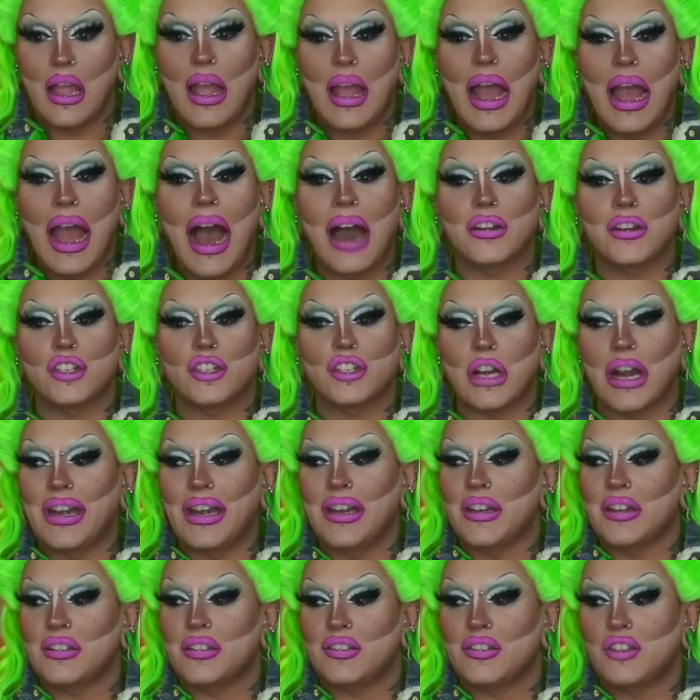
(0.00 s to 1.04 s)
How does
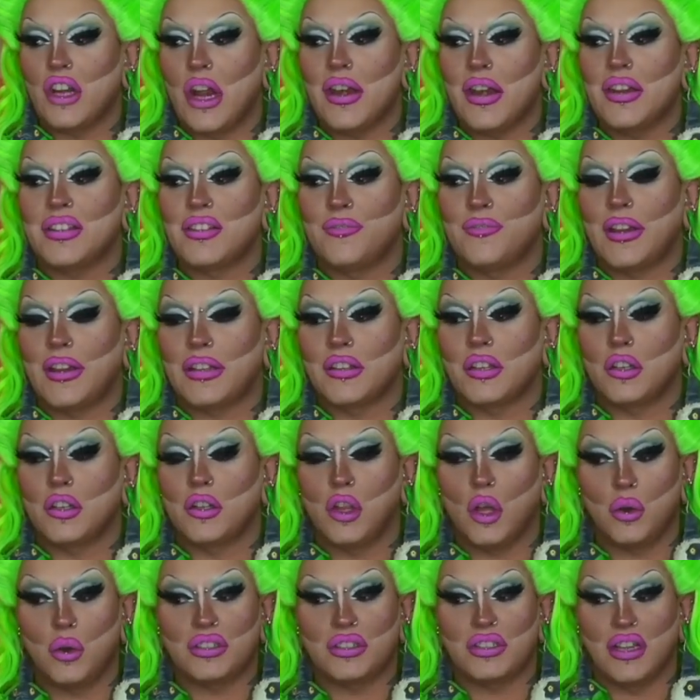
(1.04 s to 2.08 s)
shyness affect the
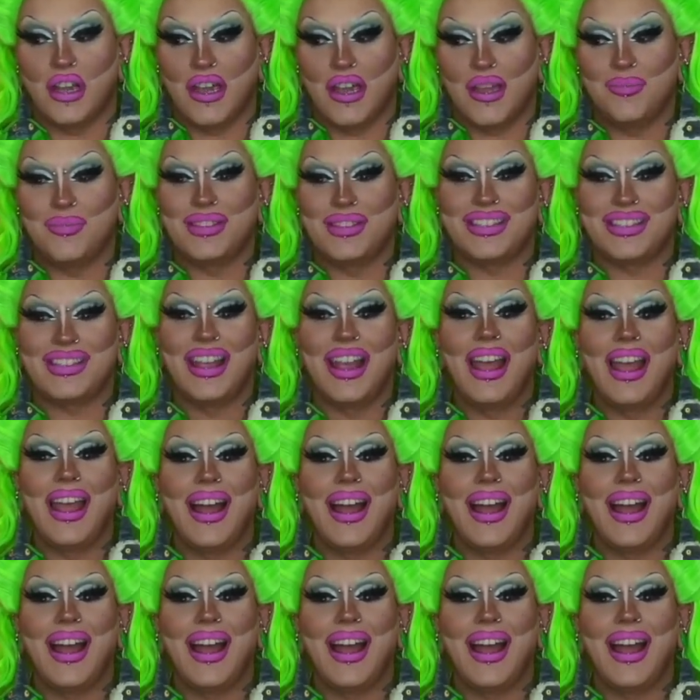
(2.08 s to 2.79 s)
cloak types?